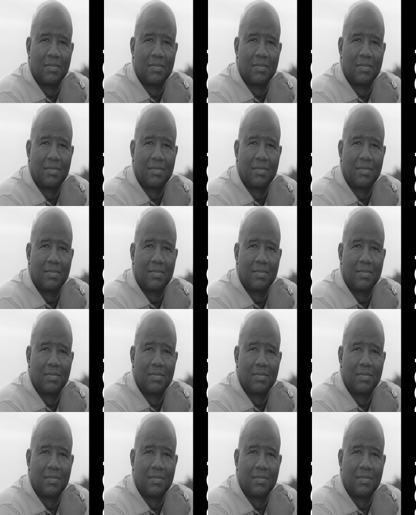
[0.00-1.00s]

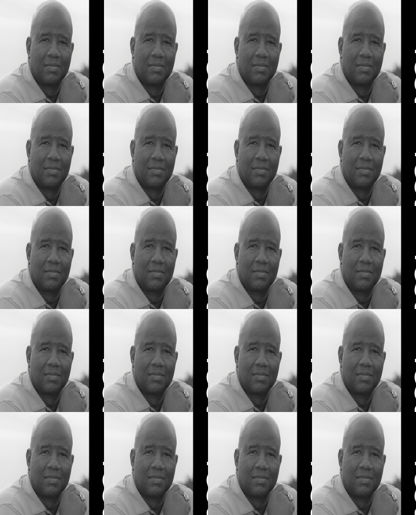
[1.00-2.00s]

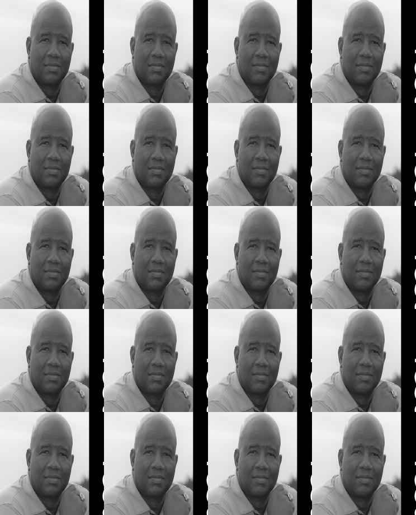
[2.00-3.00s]

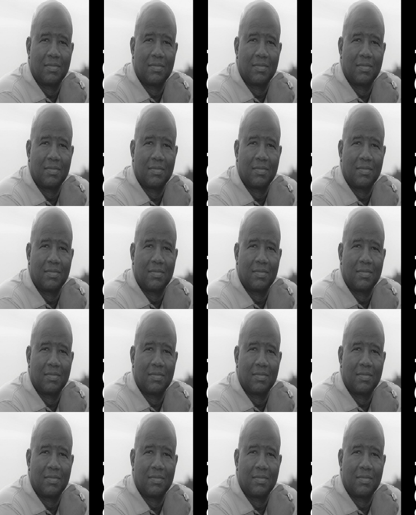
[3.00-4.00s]

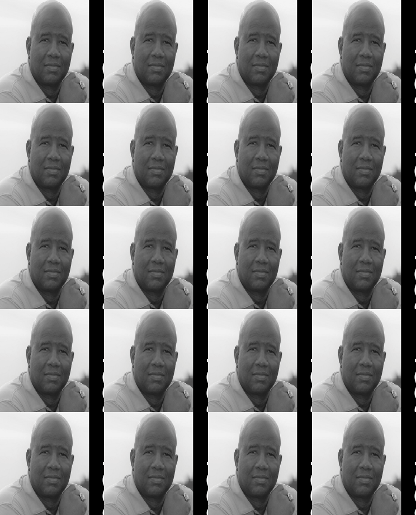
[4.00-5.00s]

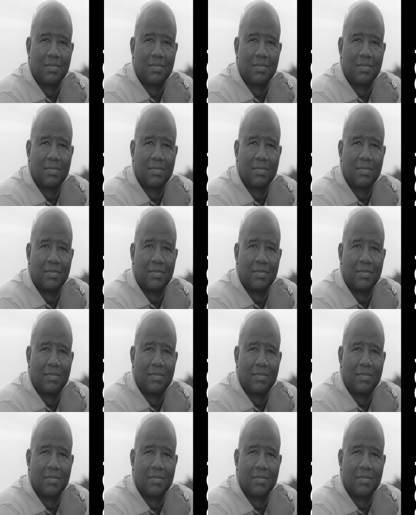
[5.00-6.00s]

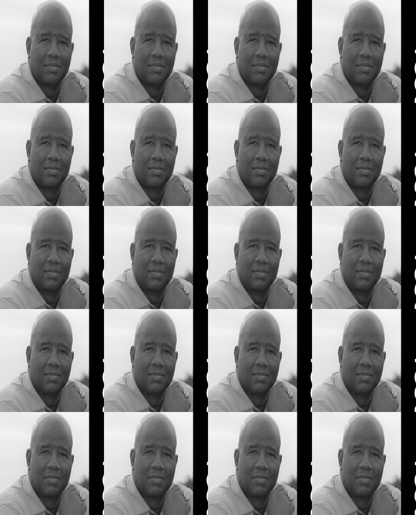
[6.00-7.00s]

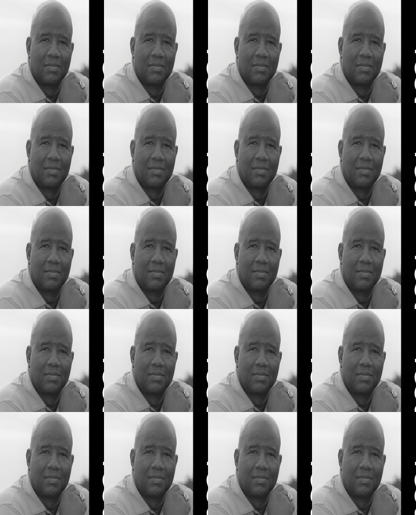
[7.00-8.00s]
This is a still picture; no speech is visible.